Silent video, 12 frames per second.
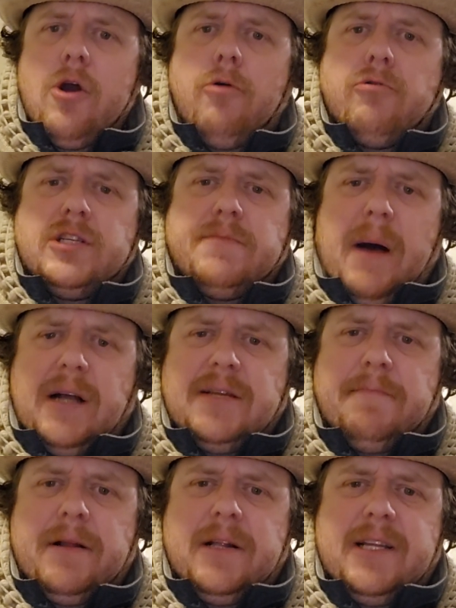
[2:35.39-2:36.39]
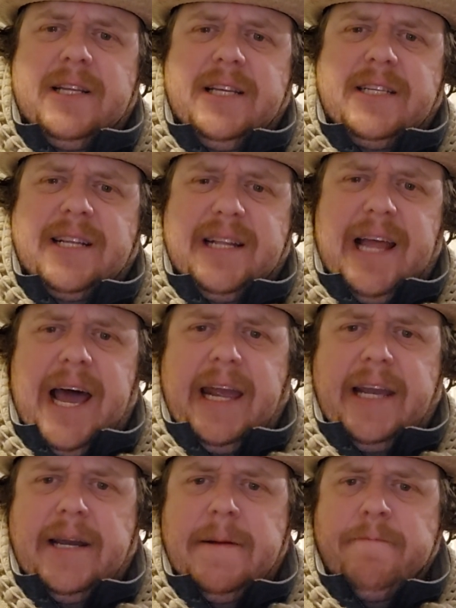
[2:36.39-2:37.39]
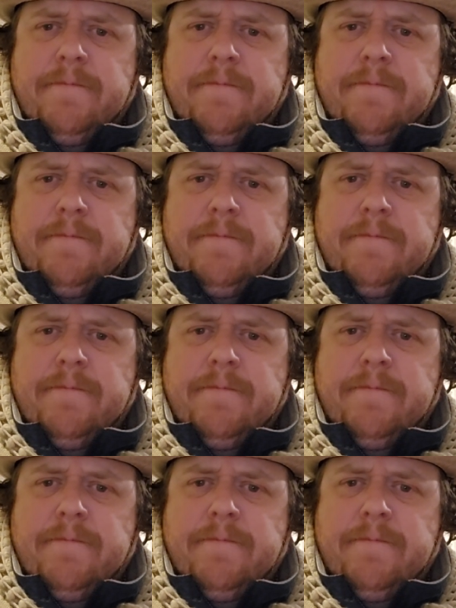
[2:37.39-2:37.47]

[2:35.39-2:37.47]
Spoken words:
no responsibilities like